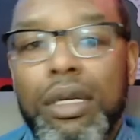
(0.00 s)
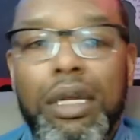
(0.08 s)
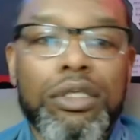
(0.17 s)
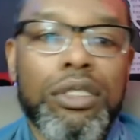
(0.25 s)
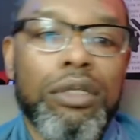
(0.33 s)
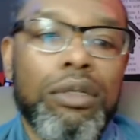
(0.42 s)

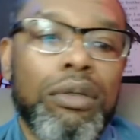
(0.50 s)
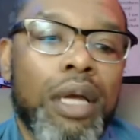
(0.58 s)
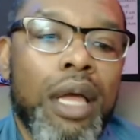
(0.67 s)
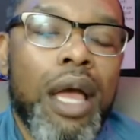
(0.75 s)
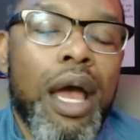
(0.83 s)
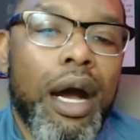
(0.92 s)
also
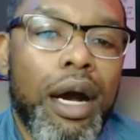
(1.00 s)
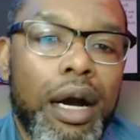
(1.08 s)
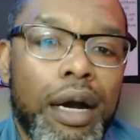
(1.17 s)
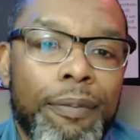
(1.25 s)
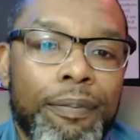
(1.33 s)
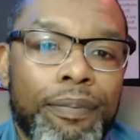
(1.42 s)

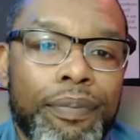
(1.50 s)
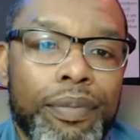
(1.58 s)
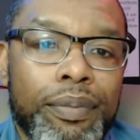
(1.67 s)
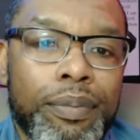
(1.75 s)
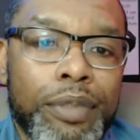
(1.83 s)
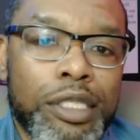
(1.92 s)
um,
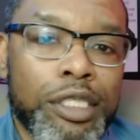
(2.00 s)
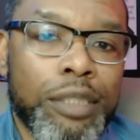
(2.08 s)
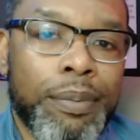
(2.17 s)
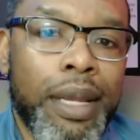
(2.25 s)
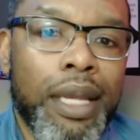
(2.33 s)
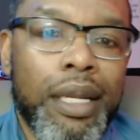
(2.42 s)

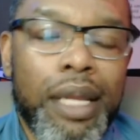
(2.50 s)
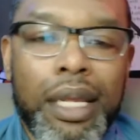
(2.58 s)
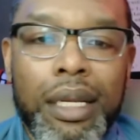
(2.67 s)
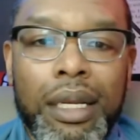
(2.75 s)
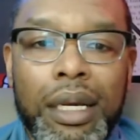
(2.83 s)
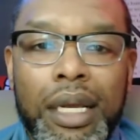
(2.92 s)
participate
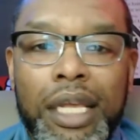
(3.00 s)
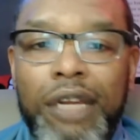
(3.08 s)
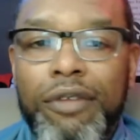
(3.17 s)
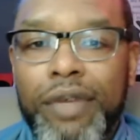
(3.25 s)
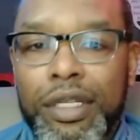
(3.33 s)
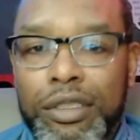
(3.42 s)
in
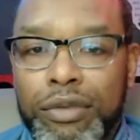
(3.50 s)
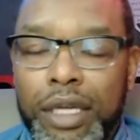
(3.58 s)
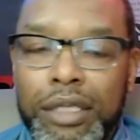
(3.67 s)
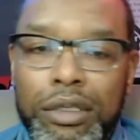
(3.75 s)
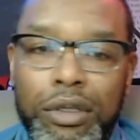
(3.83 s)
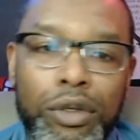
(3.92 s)
events,
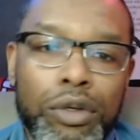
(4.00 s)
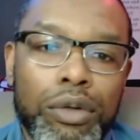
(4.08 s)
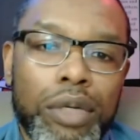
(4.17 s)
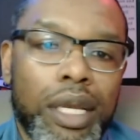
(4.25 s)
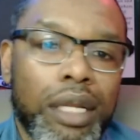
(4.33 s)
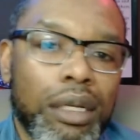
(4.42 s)
right? So you
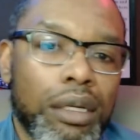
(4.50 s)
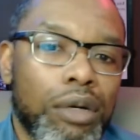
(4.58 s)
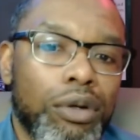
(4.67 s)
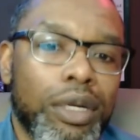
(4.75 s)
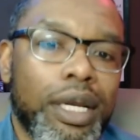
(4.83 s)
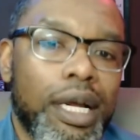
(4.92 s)
can
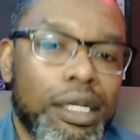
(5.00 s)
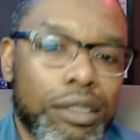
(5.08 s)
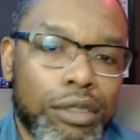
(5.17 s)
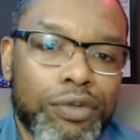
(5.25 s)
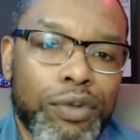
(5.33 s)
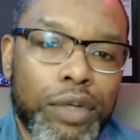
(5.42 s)
go to
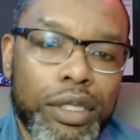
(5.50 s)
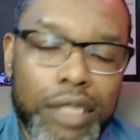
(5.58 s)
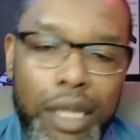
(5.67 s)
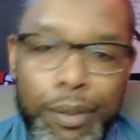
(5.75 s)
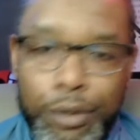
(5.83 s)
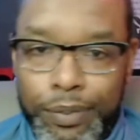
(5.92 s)
concerts, for
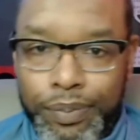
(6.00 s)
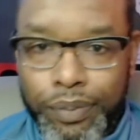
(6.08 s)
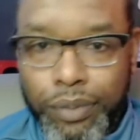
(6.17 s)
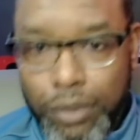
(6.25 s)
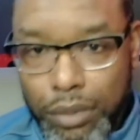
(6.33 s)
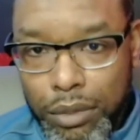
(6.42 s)
example,
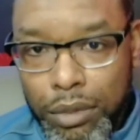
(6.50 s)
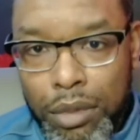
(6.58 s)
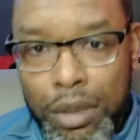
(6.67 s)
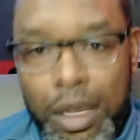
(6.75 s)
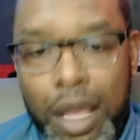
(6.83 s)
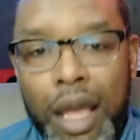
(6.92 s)

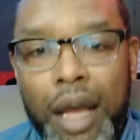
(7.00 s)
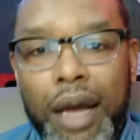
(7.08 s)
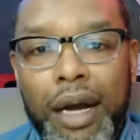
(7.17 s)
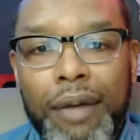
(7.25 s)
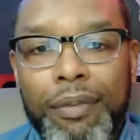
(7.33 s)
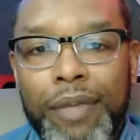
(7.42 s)

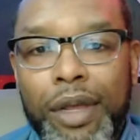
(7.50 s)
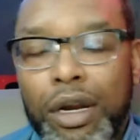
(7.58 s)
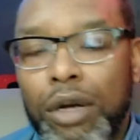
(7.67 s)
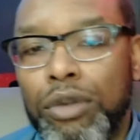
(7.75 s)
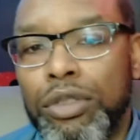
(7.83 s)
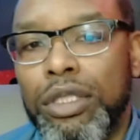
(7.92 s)
that are
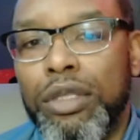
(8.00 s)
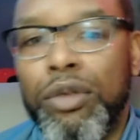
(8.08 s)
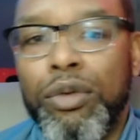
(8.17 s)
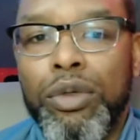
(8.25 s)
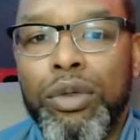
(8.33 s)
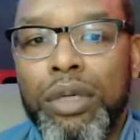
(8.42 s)
hosted
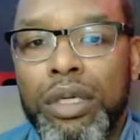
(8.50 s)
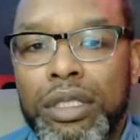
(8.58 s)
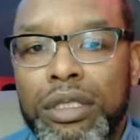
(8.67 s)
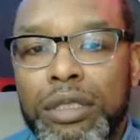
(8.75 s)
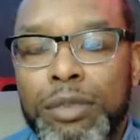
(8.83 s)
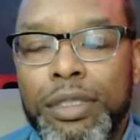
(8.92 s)
through
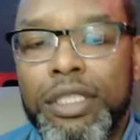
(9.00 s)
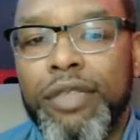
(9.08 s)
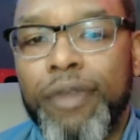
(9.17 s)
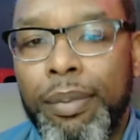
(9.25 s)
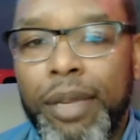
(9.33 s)
specific